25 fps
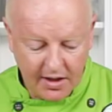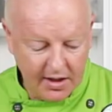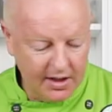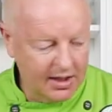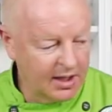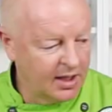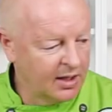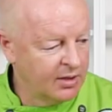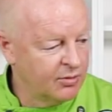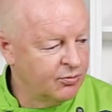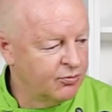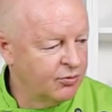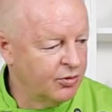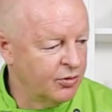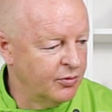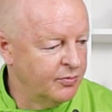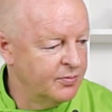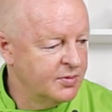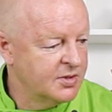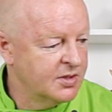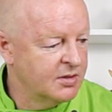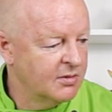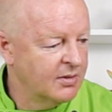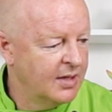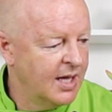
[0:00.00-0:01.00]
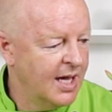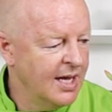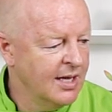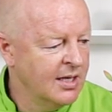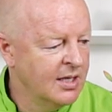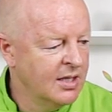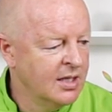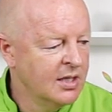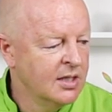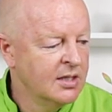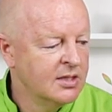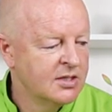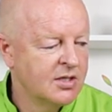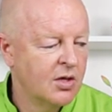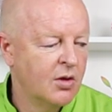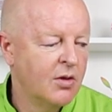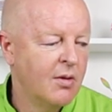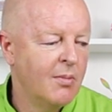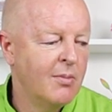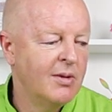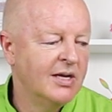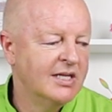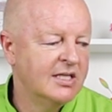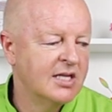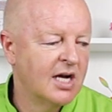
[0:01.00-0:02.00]
the little groups, okay? So
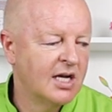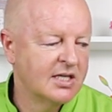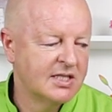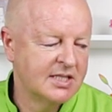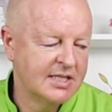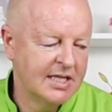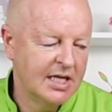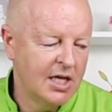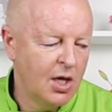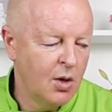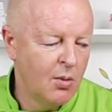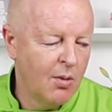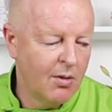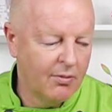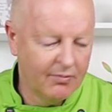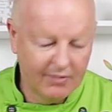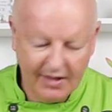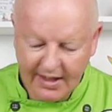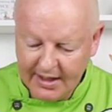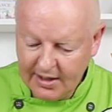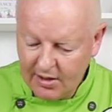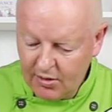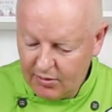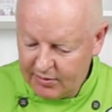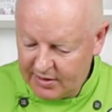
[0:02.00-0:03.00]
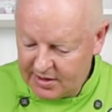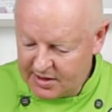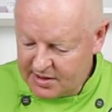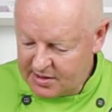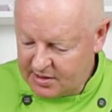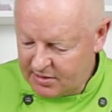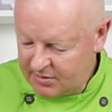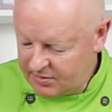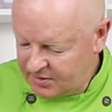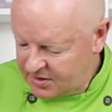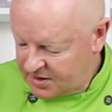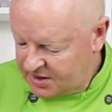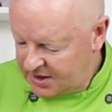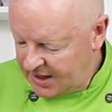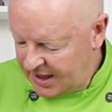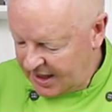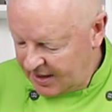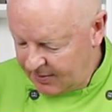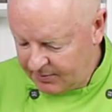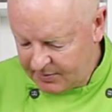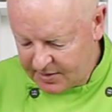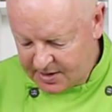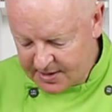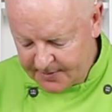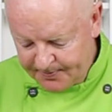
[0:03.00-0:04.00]
then when we dust it, you won't really notice those
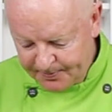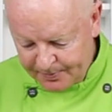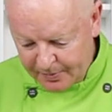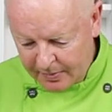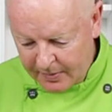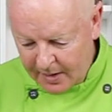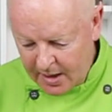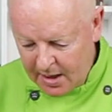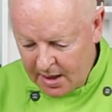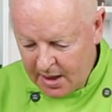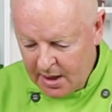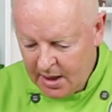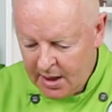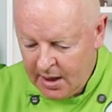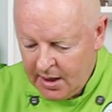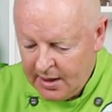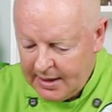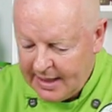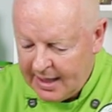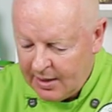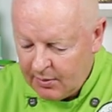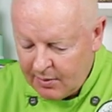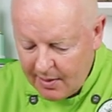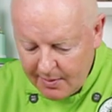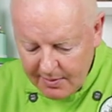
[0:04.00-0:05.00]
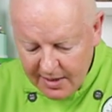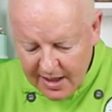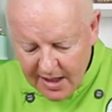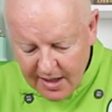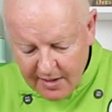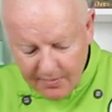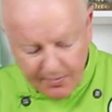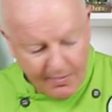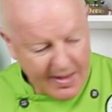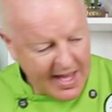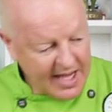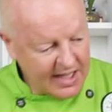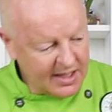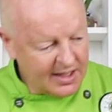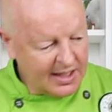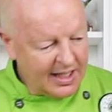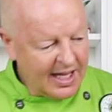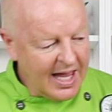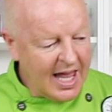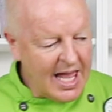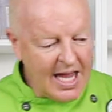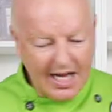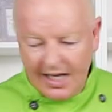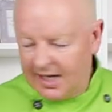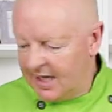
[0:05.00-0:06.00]
seams. Now, when we make the
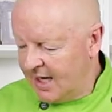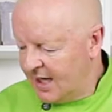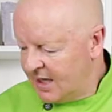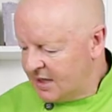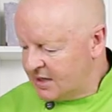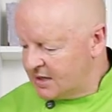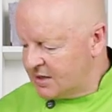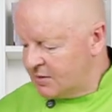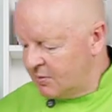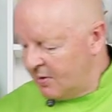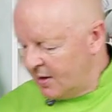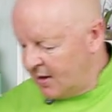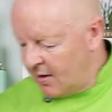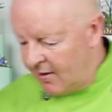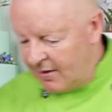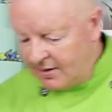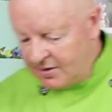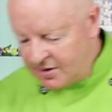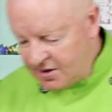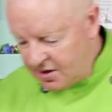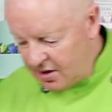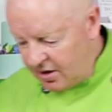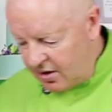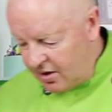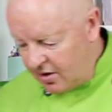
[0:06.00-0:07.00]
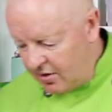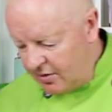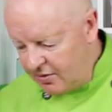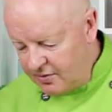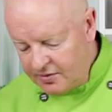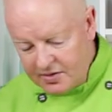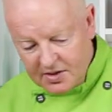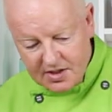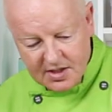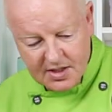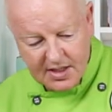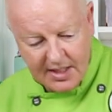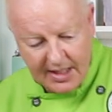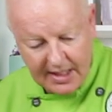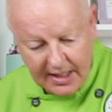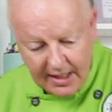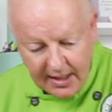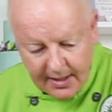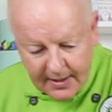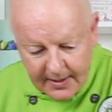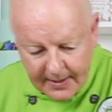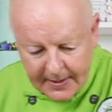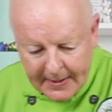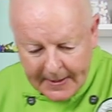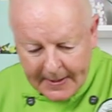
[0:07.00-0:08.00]
calyx, we're going to use
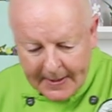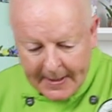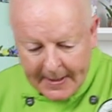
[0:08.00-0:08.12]
the